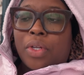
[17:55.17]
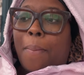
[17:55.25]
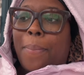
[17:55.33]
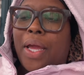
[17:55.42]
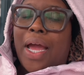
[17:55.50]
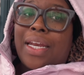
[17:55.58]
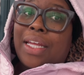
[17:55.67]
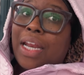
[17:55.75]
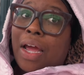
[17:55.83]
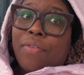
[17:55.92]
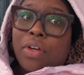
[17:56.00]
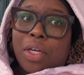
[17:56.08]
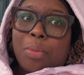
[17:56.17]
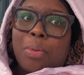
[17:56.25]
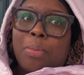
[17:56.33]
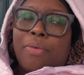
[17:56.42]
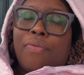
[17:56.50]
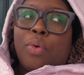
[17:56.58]
but i did have a gimbal
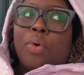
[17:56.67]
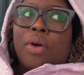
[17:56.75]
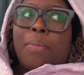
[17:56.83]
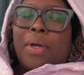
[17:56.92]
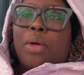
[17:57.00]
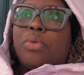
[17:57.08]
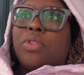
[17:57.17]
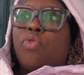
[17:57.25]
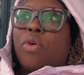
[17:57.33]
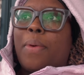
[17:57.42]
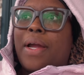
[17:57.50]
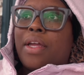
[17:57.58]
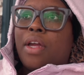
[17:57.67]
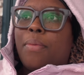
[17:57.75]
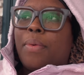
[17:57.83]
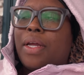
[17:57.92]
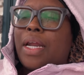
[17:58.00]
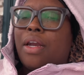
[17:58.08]
before but it was for my
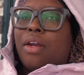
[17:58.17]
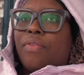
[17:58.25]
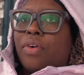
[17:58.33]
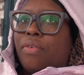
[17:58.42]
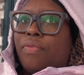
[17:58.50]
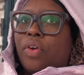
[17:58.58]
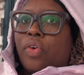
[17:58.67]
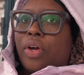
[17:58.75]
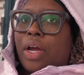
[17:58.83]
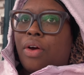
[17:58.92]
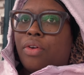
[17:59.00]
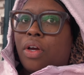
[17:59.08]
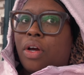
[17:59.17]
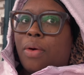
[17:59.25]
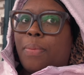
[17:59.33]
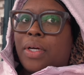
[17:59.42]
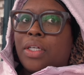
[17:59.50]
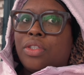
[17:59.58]
camera and i never could figure it out y'all
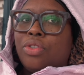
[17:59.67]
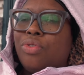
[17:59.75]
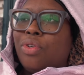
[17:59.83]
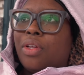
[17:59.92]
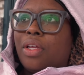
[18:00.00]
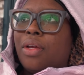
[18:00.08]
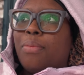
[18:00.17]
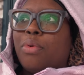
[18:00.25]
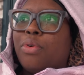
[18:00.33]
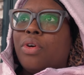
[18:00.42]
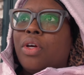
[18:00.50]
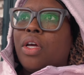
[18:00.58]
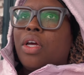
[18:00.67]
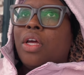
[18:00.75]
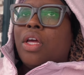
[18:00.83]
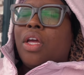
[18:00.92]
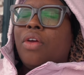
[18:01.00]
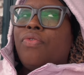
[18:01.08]
because you know the gimbal
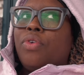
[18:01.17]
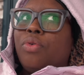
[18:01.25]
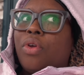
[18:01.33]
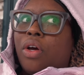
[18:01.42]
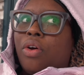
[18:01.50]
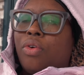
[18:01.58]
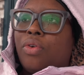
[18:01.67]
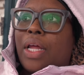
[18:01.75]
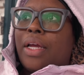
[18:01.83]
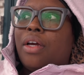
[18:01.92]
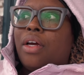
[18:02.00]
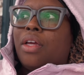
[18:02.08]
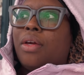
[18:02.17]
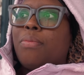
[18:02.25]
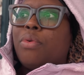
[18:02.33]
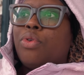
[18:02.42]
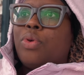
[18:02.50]
if you know like a gimbal you